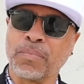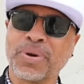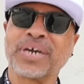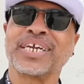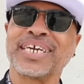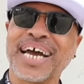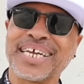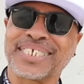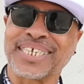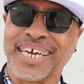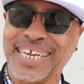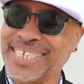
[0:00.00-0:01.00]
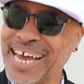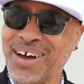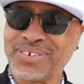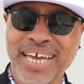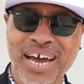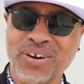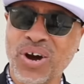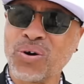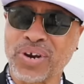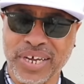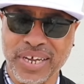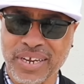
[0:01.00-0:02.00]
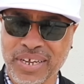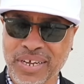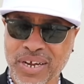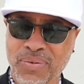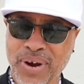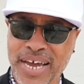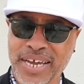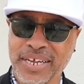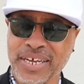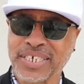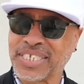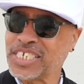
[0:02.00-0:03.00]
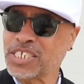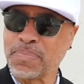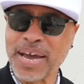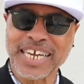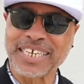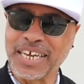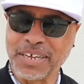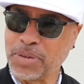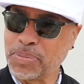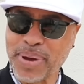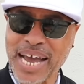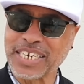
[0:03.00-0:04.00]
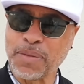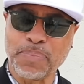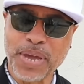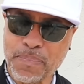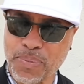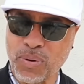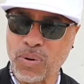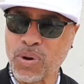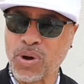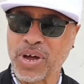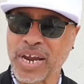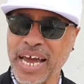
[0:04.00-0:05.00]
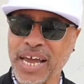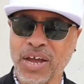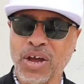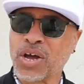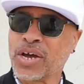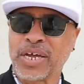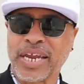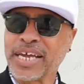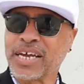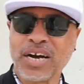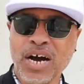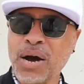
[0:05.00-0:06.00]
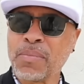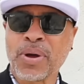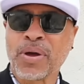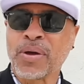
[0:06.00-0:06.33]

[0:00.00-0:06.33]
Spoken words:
Monday nights in downtown Oakland, right? System-impacted people, right? They come